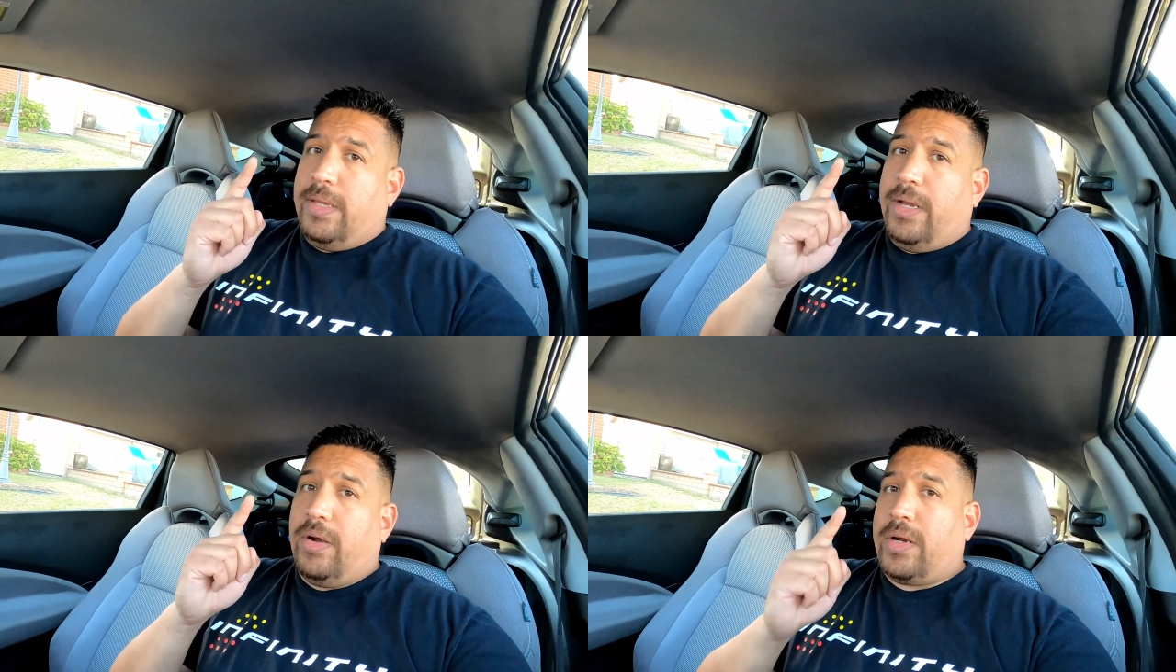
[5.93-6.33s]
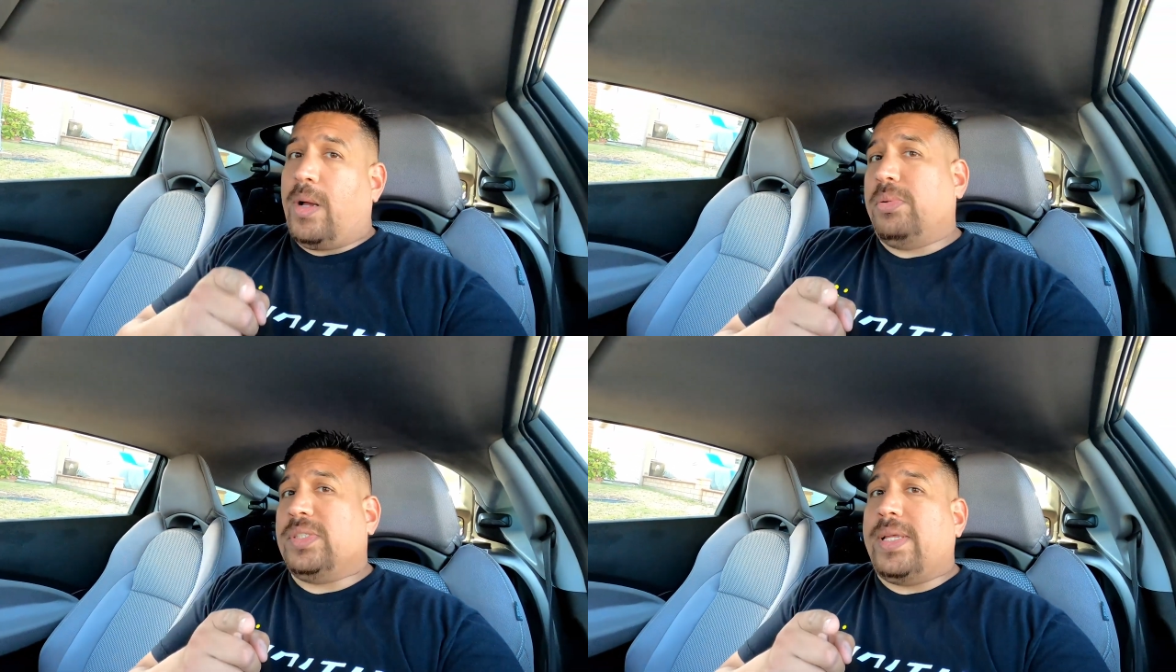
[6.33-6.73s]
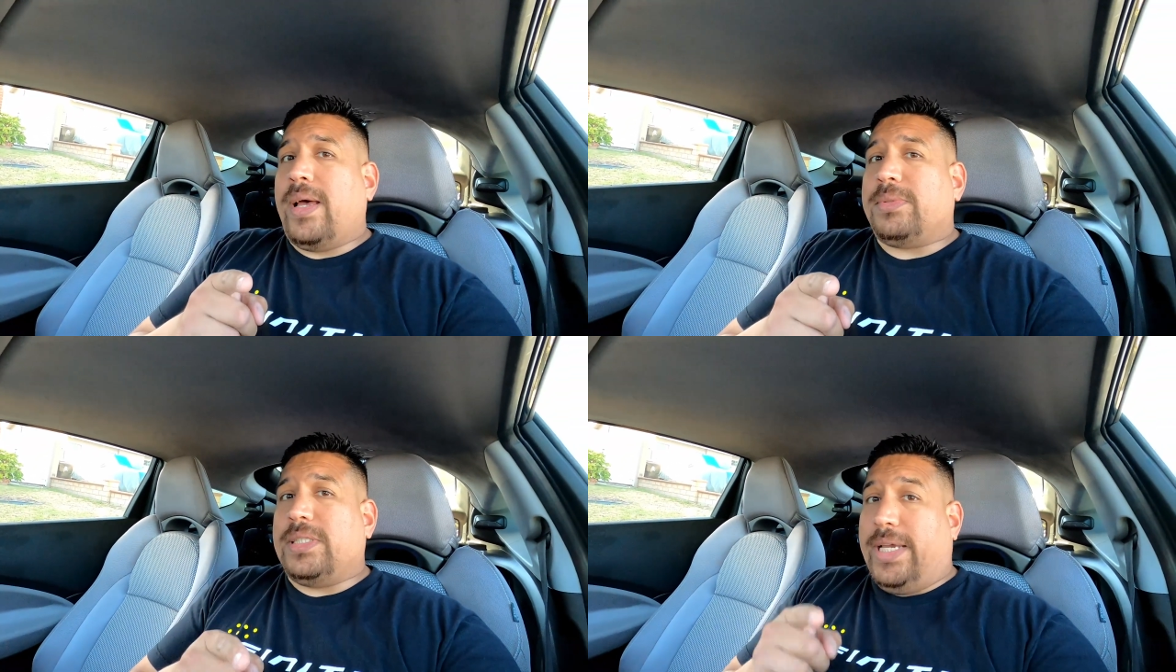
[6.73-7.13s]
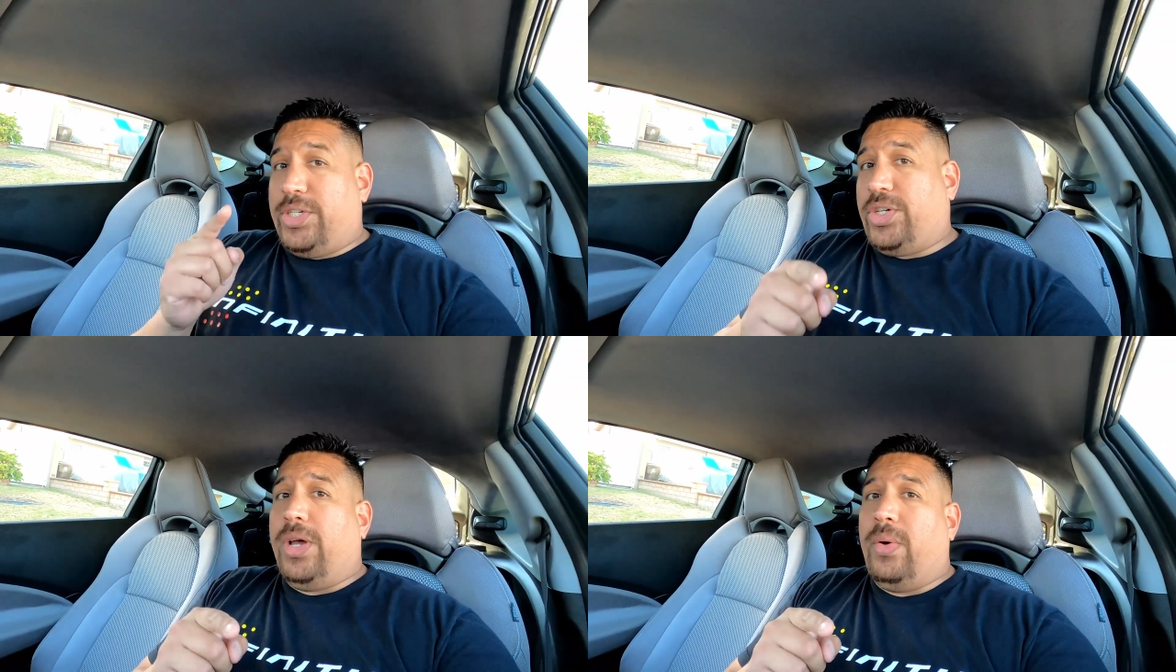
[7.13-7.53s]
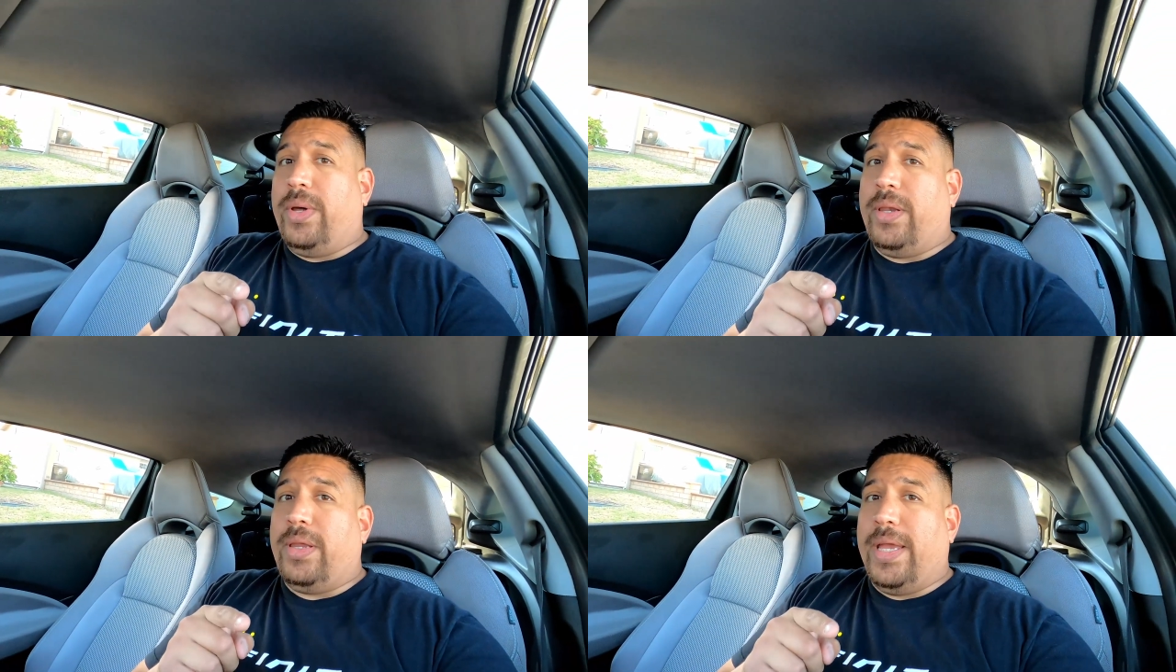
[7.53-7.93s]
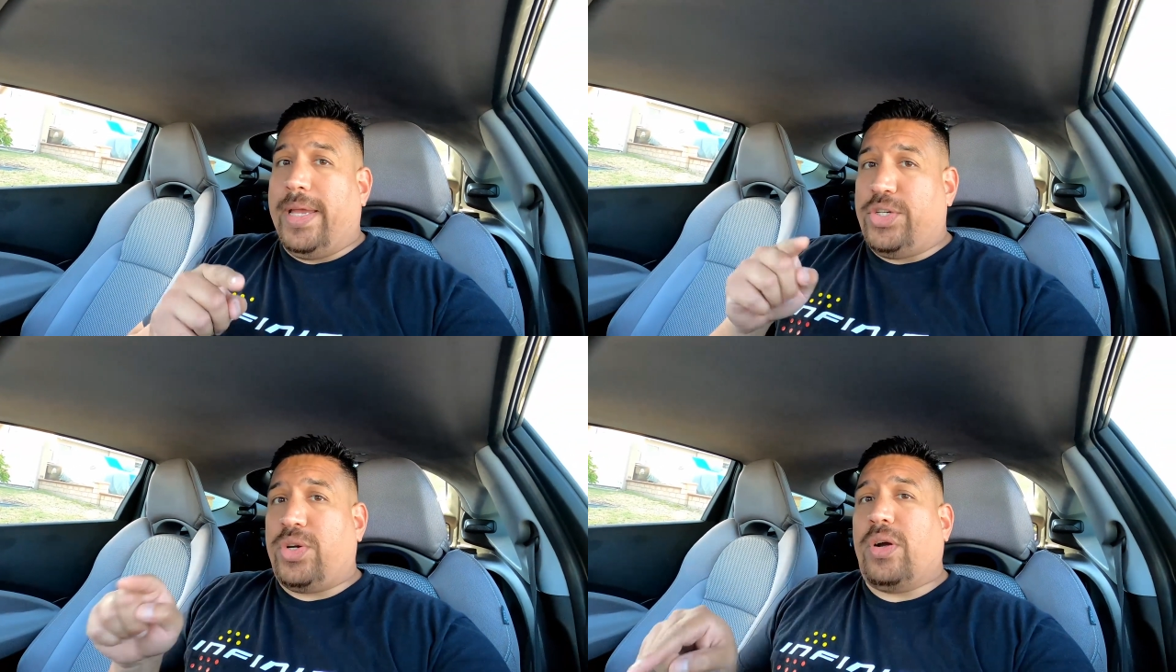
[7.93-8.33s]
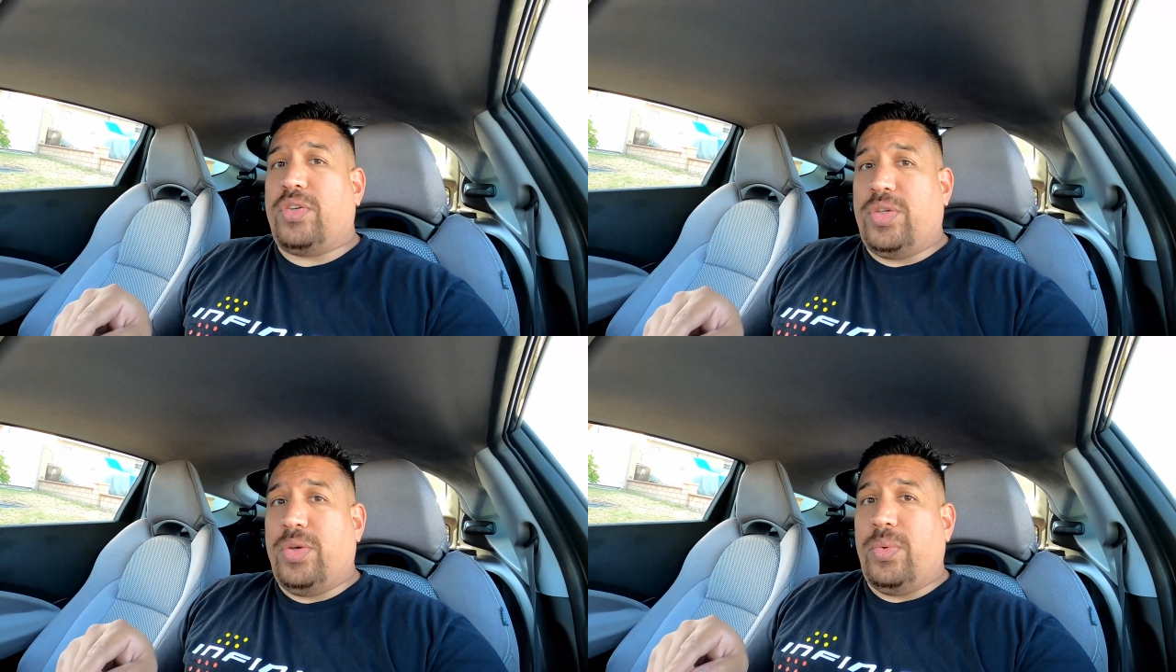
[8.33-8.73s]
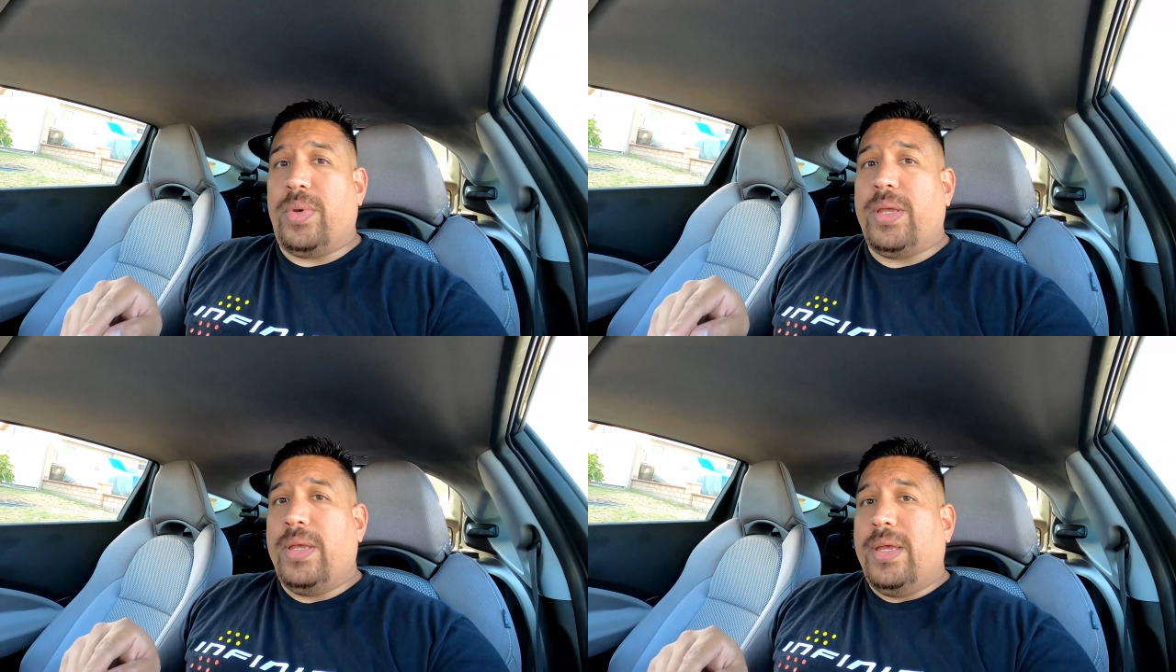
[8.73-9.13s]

Here are a couple steps to get you going and get your car tuned.